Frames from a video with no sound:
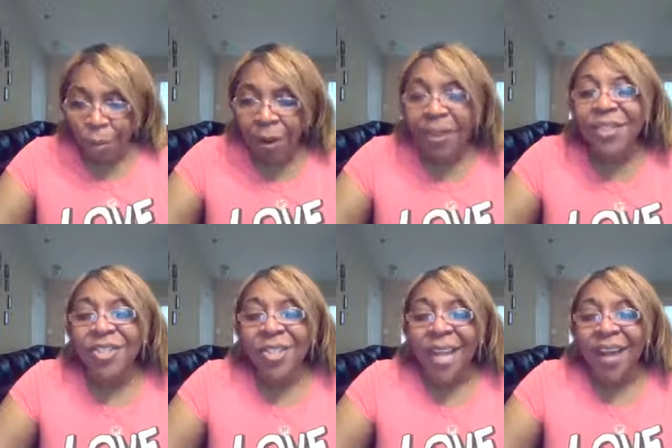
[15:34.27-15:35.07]

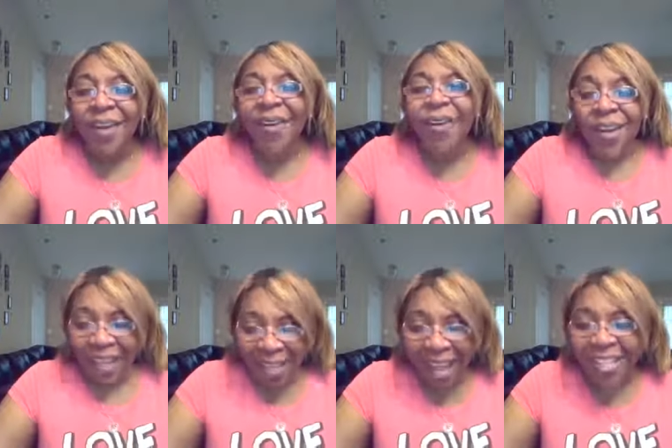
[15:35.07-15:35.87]
Brother Janelle
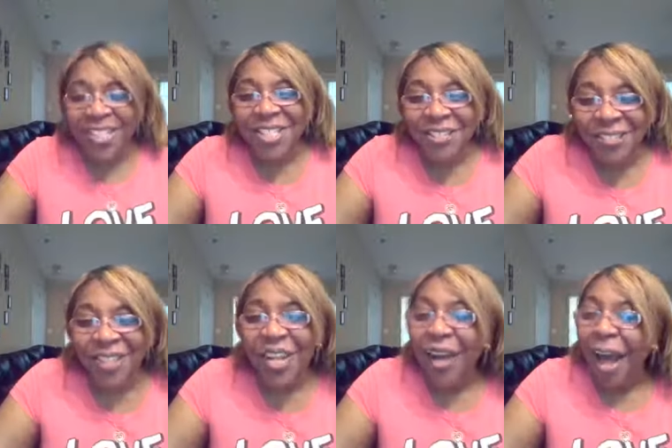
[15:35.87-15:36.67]
got
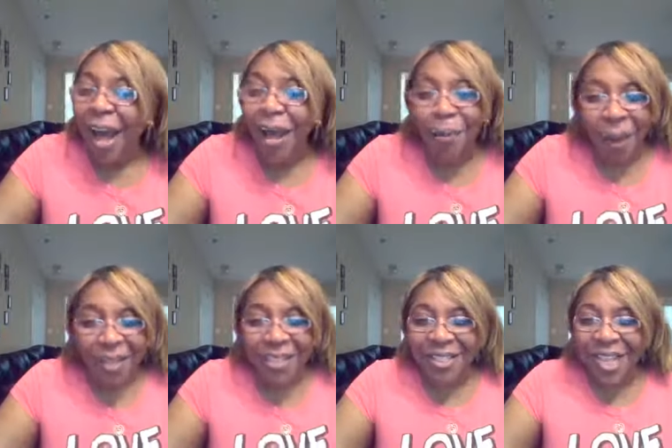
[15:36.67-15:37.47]
you I
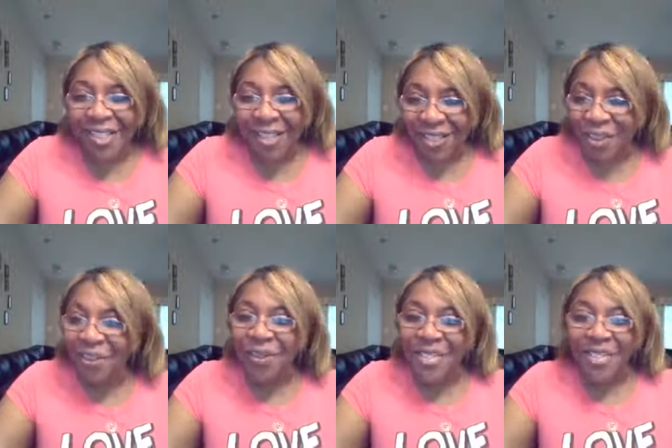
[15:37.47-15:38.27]
apologize. I
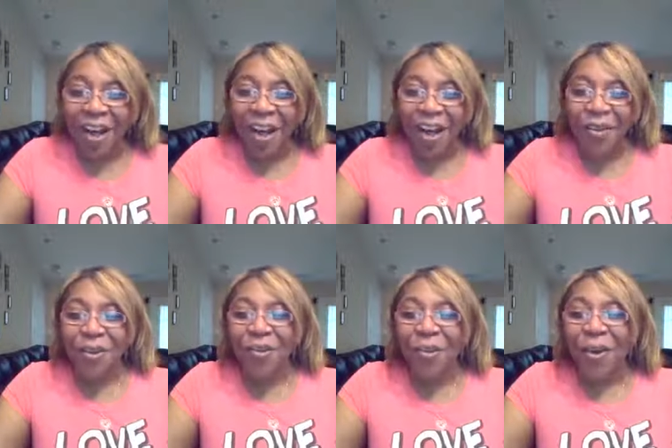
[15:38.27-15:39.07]
thought it was a
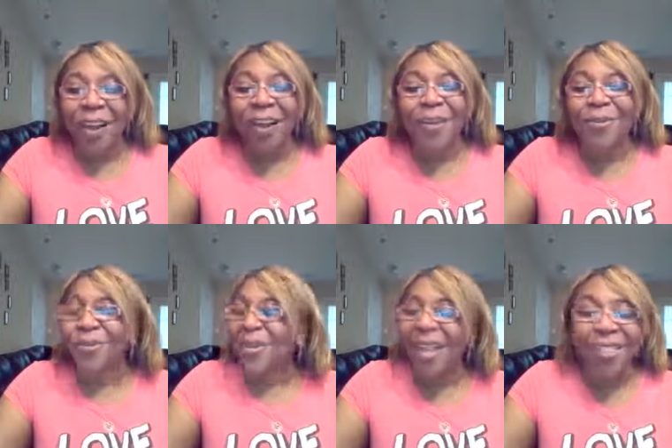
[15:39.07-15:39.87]
uh, you were
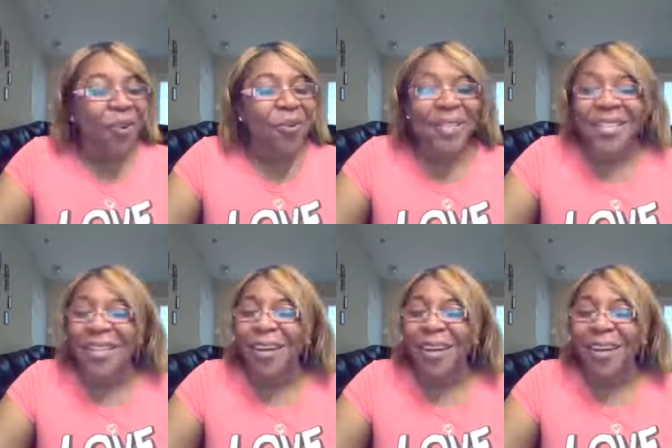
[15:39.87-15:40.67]
um, I thought it
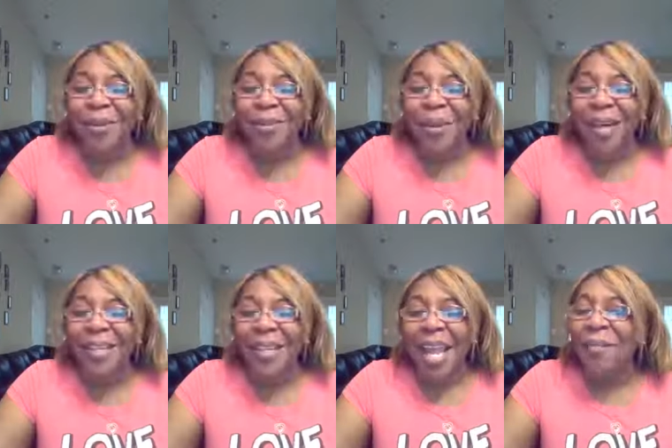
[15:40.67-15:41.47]
was a um,
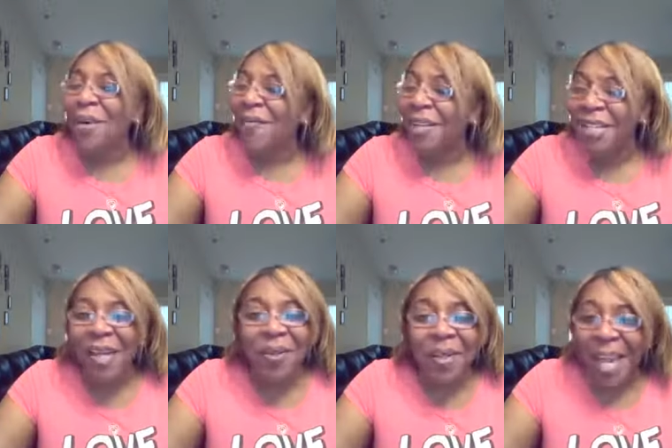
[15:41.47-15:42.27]
a name of a
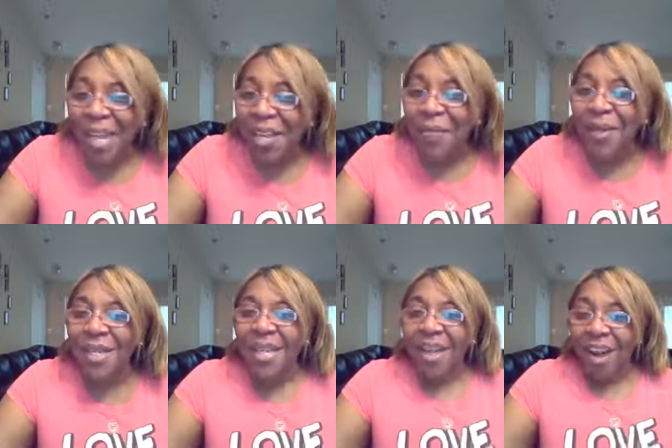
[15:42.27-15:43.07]
young lady,
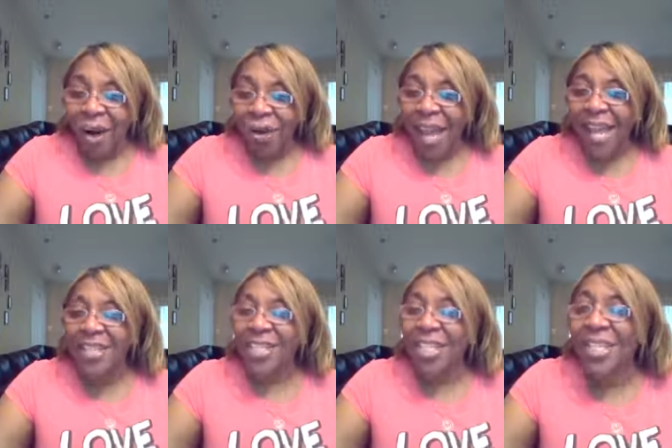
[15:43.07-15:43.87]
but
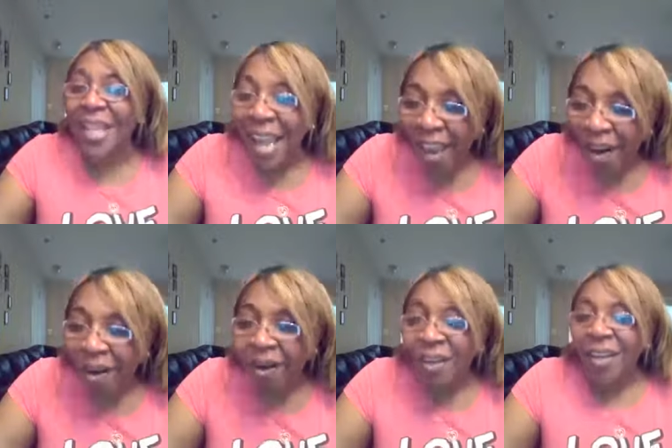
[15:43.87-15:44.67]
okay,
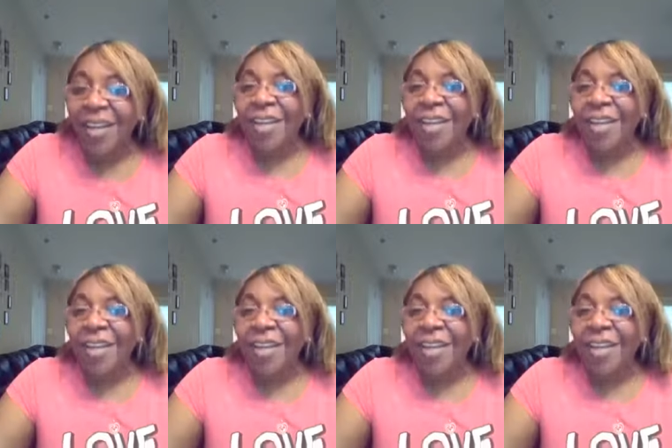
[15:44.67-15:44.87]
Janelle